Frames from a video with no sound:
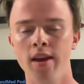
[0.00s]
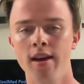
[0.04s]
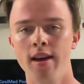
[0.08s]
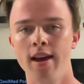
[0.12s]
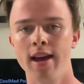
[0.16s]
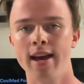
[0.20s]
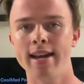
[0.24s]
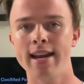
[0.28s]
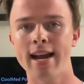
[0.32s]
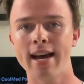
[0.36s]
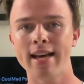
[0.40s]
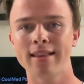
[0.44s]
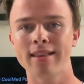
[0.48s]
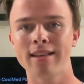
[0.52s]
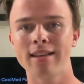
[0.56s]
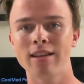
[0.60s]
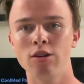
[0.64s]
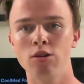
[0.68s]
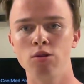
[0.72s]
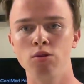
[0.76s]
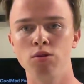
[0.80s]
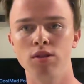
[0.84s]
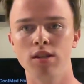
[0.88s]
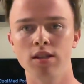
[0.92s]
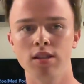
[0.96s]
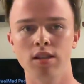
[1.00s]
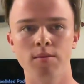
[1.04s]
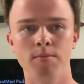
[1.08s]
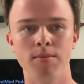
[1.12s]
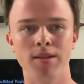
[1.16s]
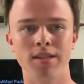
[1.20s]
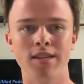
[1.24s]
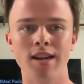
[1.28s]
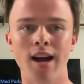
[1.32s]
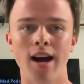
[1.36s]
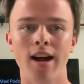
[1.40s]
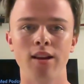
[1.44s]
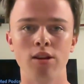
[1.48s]
an athlete whose system is
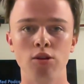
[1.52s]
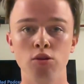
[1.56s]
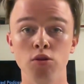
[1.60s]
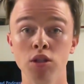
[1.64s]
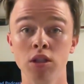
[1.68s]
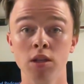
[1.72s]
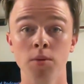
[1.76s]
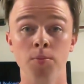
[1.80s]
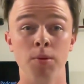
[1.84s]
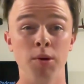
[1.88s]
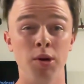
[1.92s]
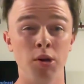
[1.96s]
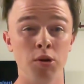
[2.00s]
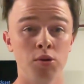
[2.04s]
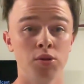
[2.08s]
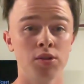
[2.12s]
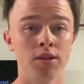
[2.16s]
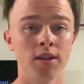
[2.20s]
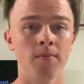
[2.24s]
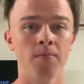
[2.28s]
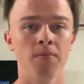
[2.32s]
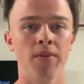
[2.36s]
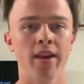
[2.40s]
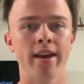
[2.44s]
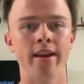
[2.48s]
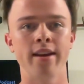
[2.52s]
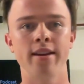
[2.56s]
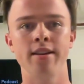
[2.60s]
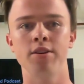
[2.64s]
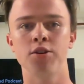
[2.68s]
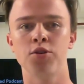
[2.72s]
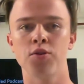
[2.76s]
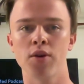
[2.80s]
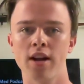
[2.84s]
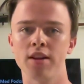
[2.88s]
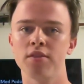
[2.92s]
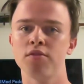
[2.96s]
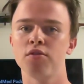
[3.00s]
not used to producing and
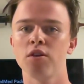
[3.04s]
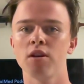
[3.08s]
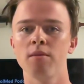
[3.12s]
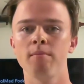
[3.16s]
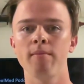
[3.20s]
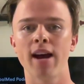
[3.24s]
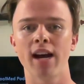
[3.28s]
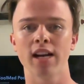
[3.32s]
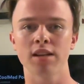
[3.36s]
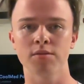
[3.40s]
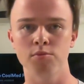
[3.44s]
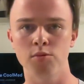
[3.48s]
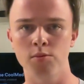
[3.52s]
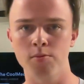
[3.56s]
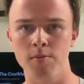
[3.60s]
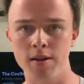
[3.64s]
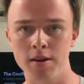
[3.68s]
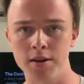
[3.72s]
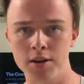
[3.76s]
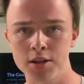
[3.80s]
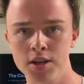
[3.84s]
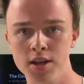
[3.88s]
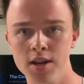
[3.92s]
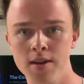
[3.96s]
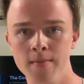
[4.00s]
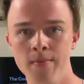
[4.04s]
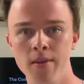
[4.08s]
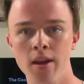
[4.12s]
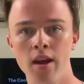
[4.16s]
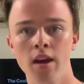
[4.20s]
transferring maximum energy,